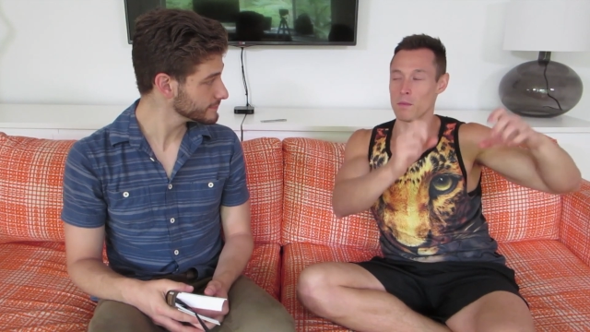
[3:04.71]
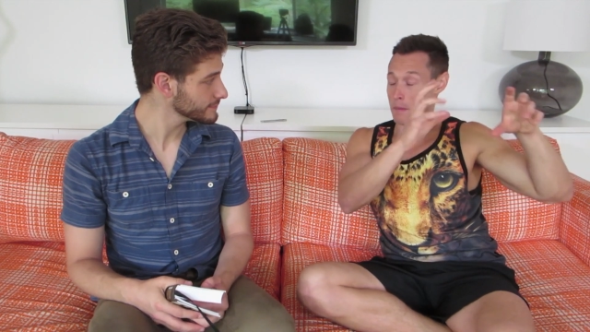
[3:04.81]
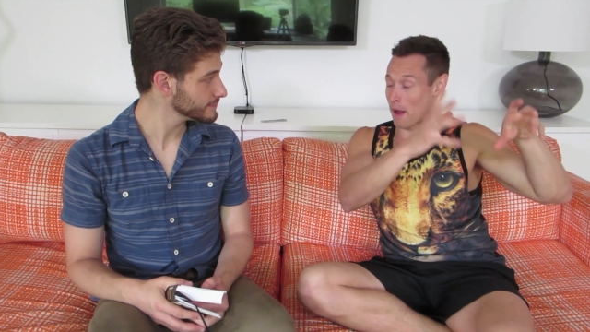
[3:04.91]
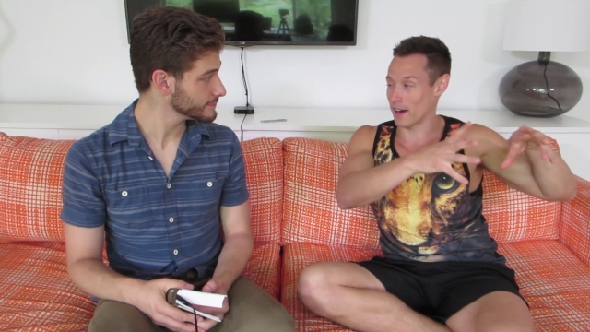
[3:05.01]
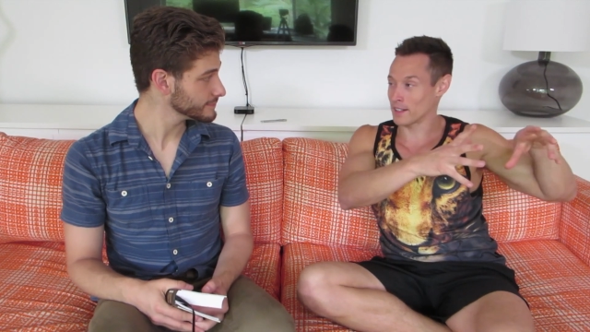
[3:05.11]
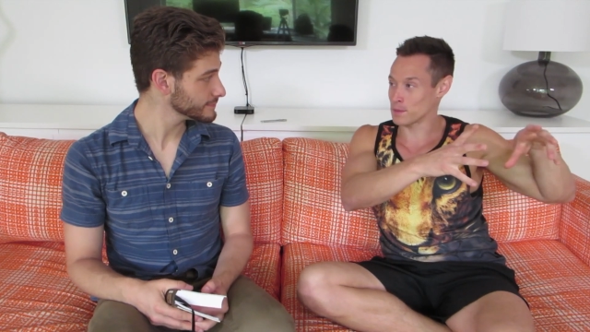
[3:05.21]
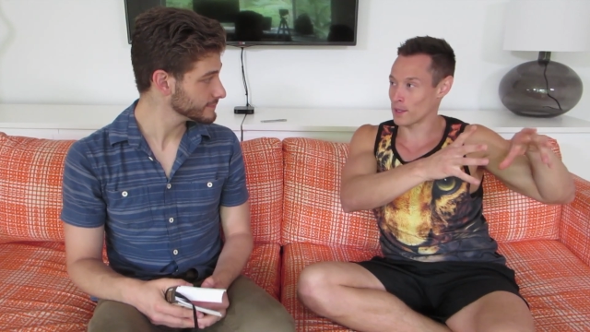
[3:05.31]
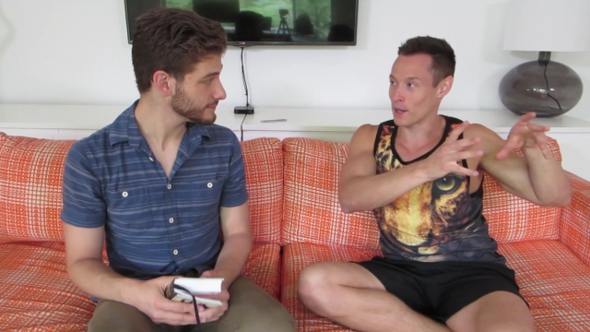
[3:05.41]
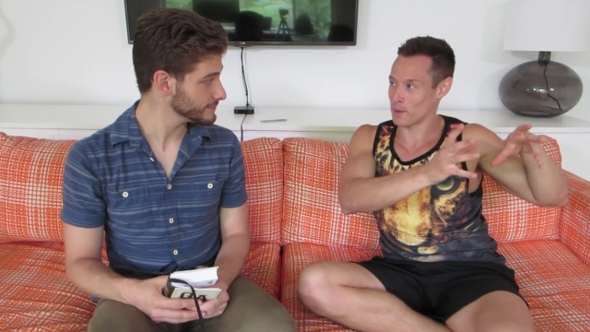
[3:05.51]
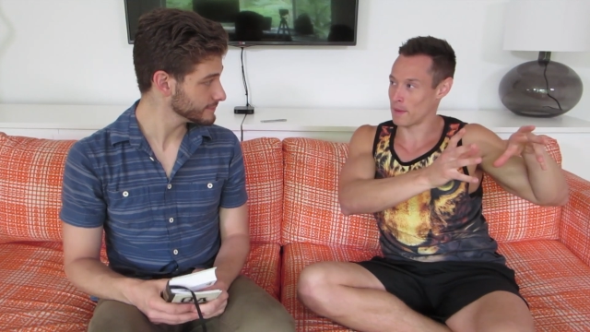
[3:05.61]
Speaker 1: My parents
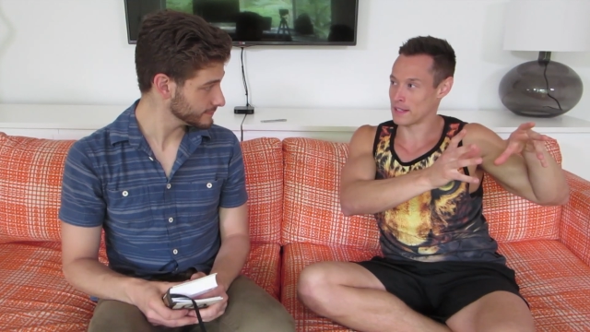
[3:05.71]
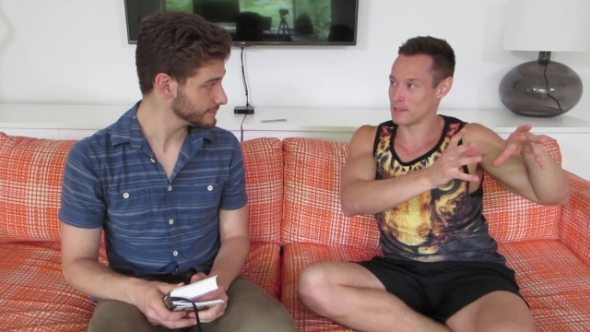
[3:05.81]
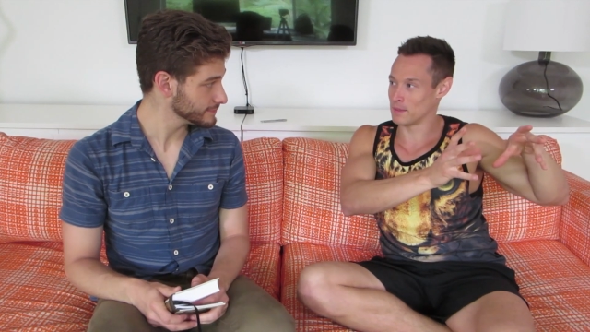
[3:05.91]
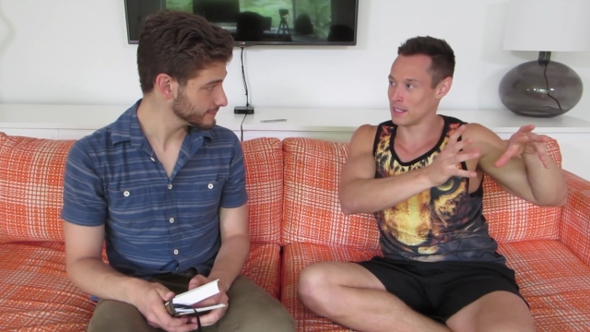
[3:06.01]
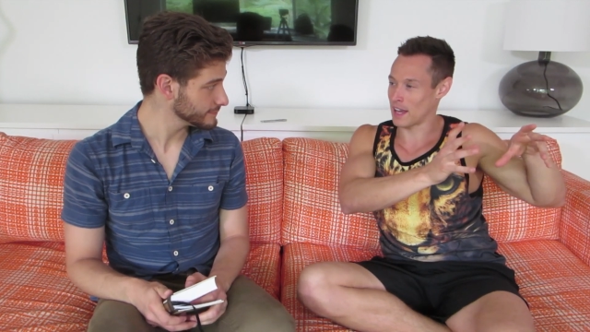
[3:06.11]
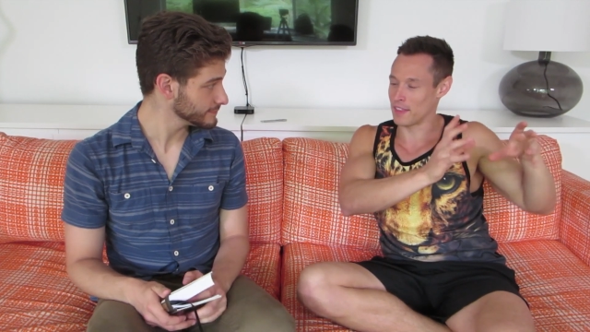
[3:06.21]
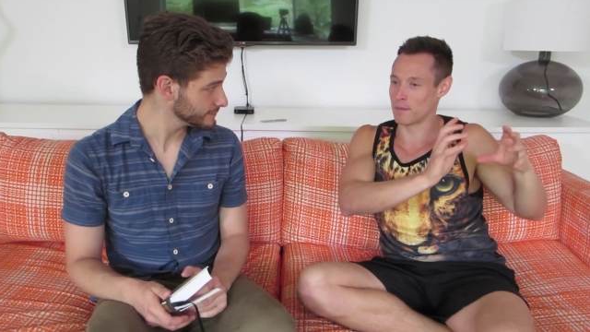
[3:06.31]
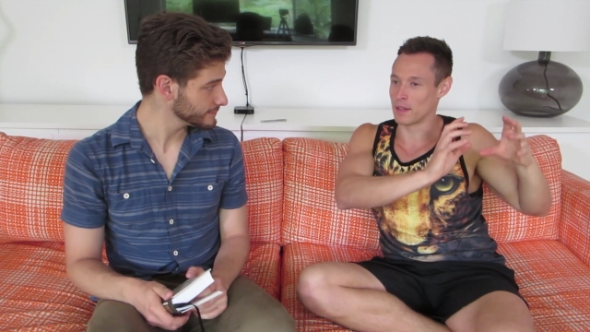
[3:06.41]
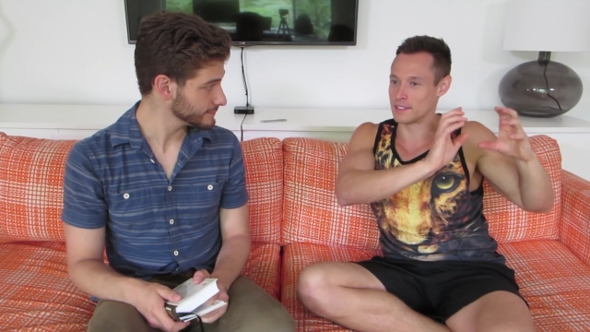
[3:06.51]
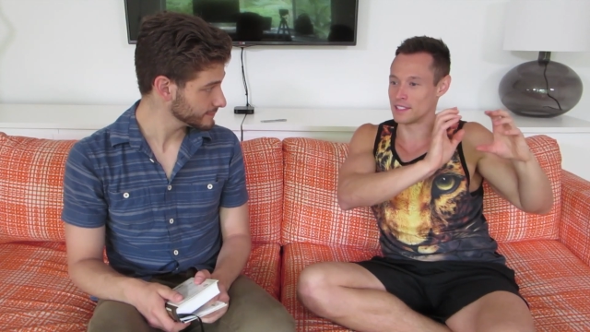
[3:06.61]
bring out the best in me. I
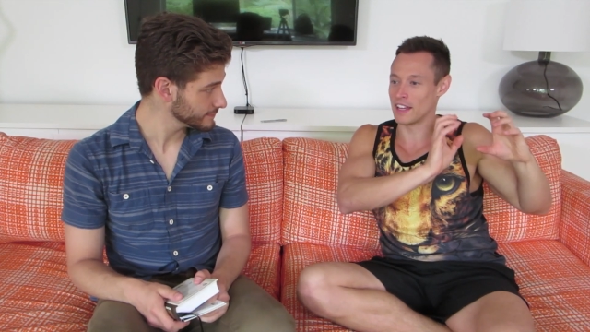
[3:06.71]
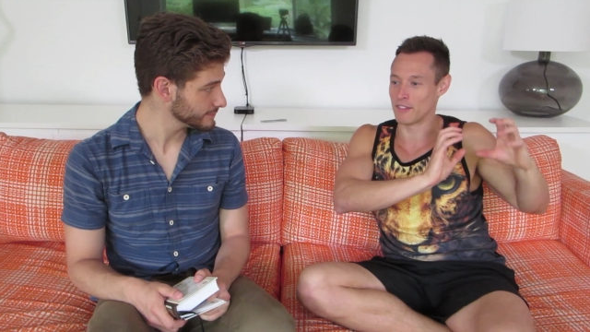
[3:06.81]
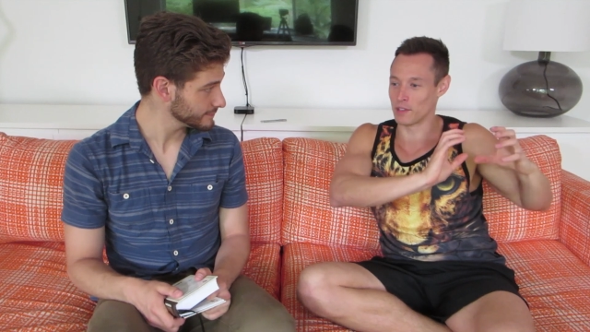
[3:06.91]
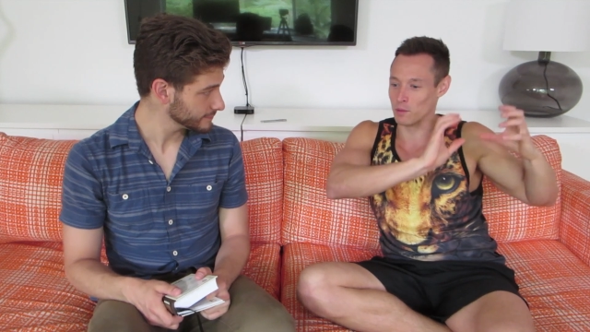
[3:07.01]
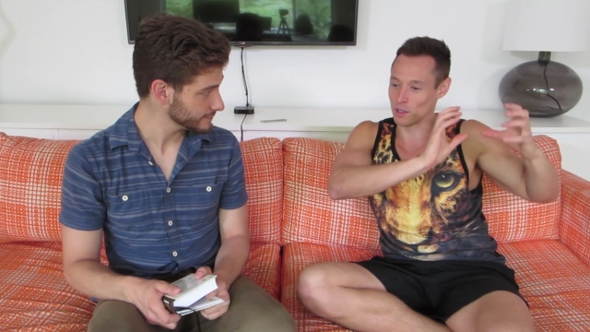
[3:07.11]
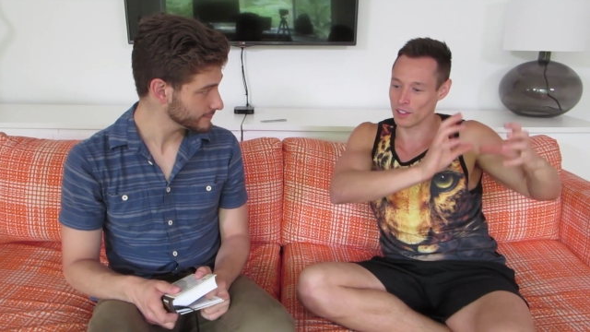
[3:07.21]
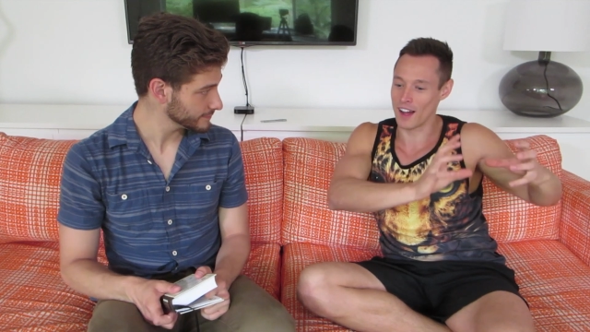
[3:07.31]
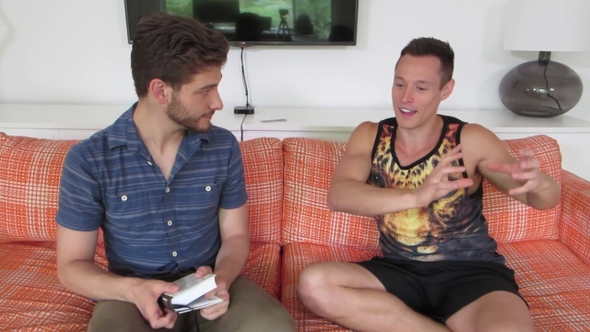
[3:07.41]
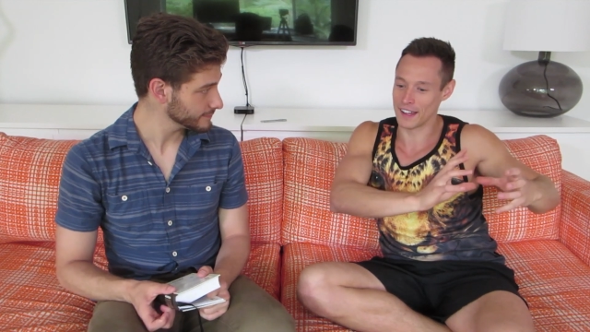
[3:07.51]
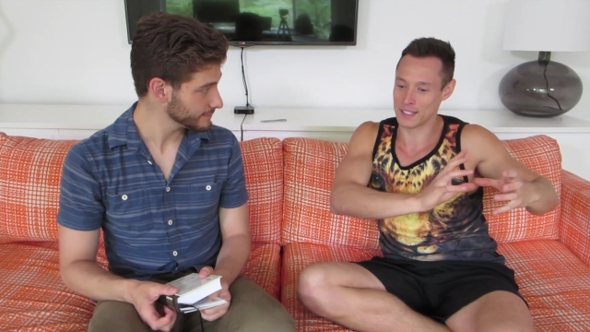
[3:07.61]
think because they have like really
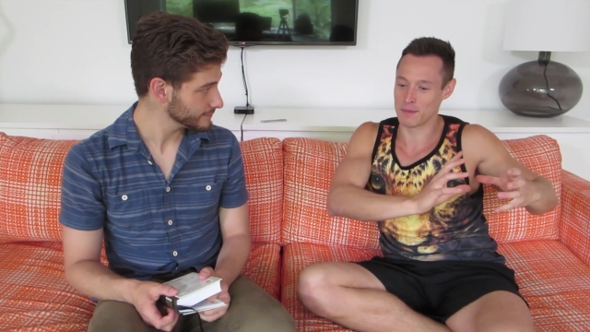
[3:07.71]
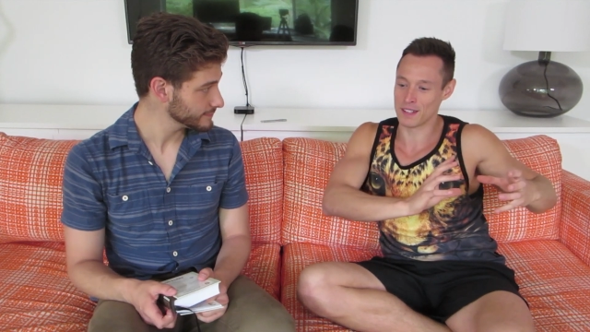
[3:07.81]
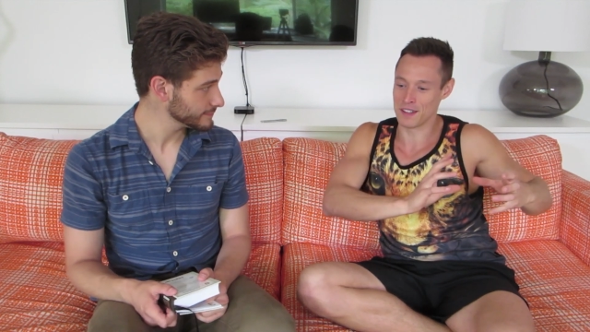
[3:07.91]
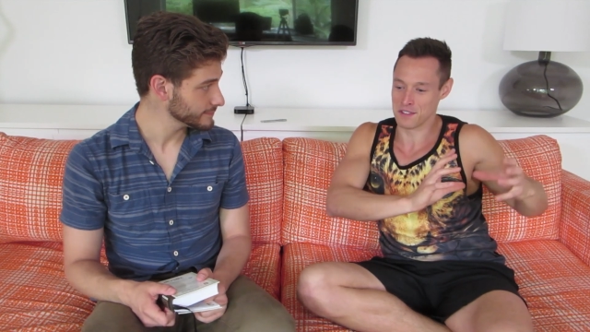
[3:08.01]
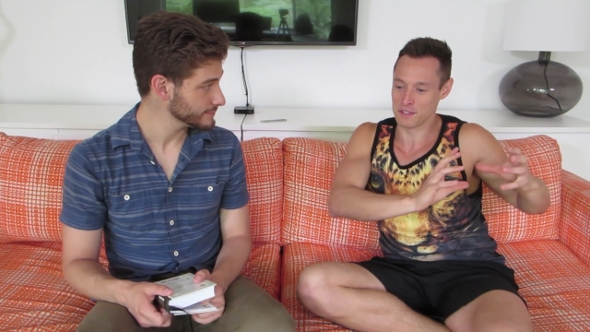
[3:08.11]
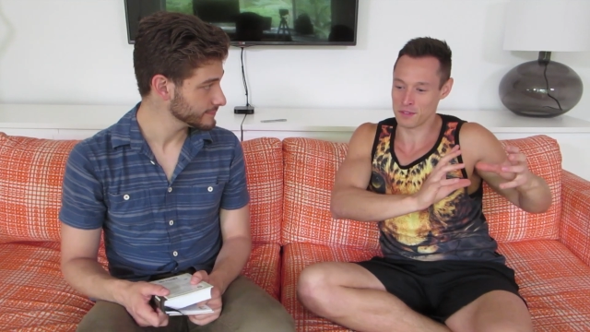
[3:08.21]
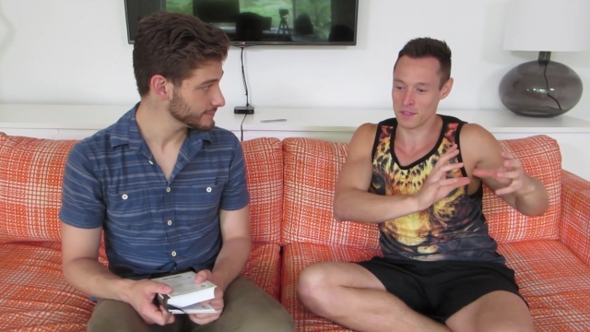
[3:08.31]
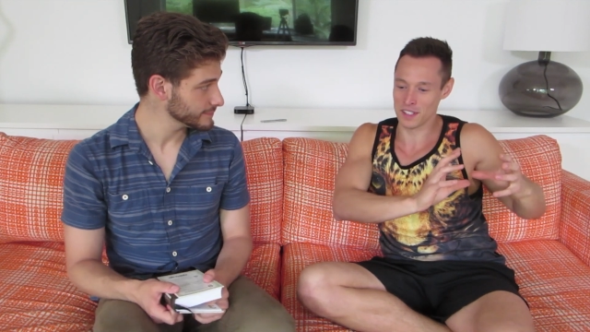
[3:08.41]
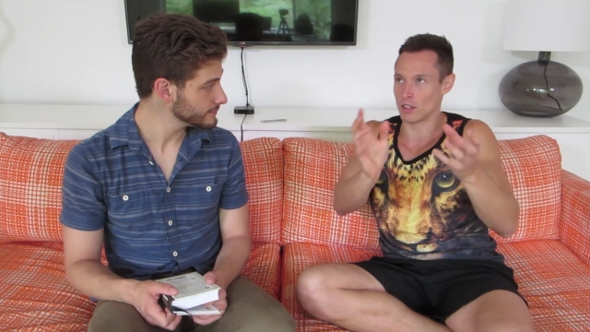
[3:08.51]
high expectations for me.